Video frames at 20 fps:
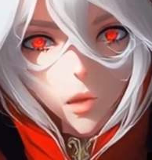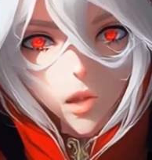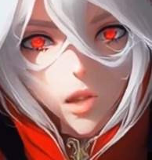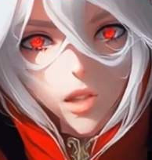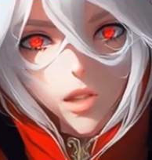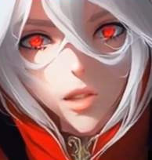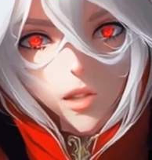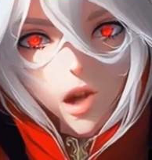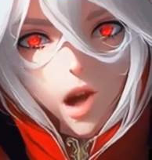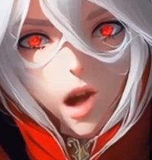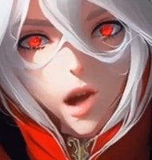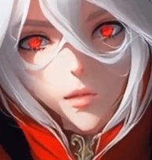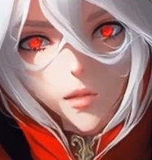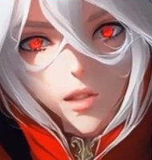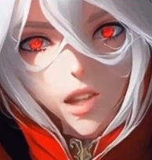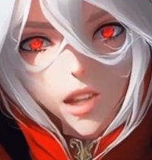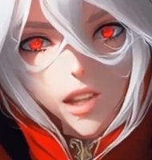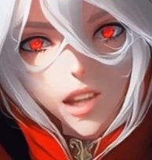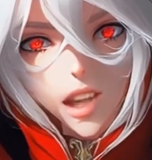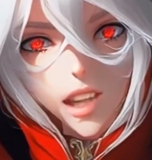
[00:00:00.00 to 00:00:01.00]
which
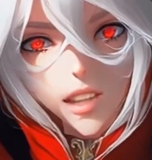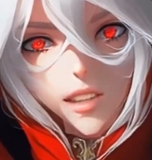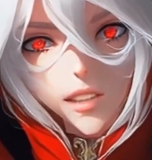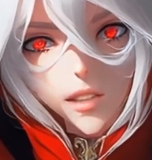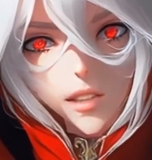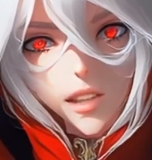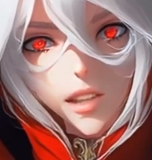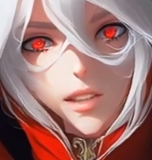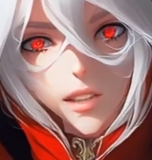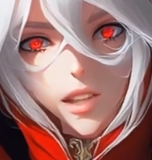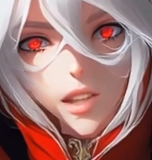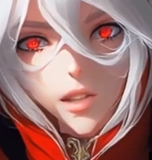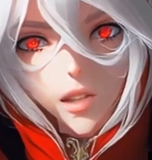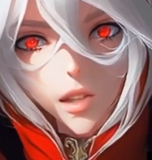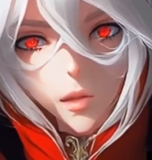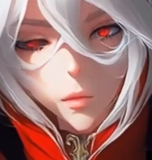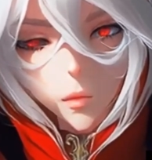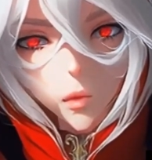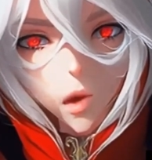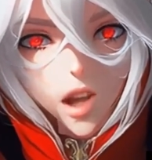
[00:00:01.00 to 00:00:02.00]
dissolved in an instant into
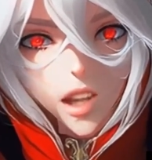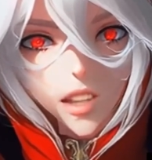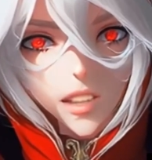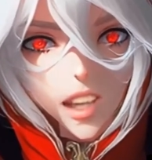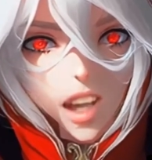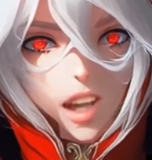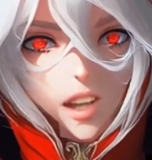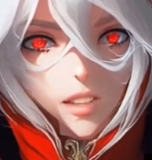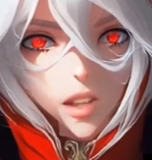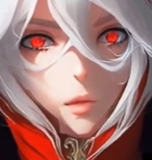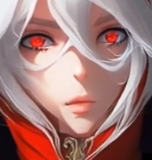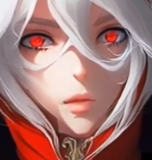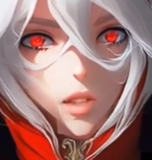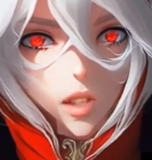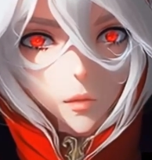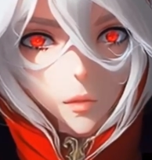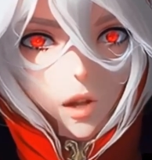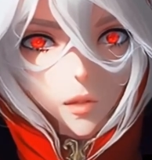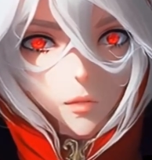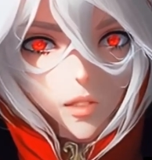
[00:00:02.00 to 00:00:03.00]
the bright light that was
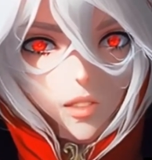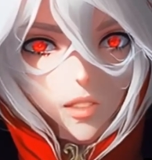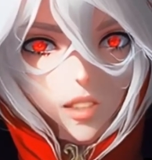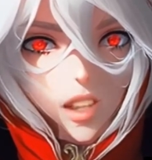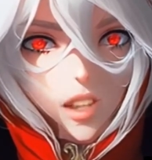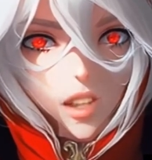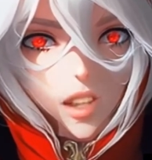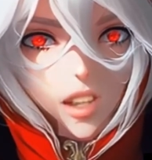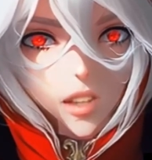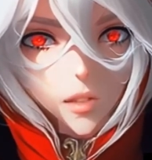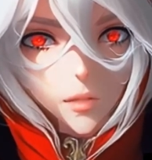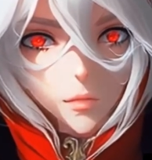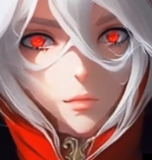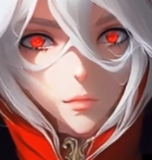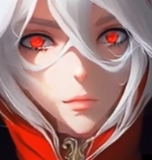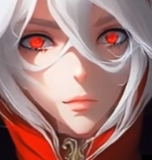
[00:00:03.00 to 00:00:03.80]
in my vicinity.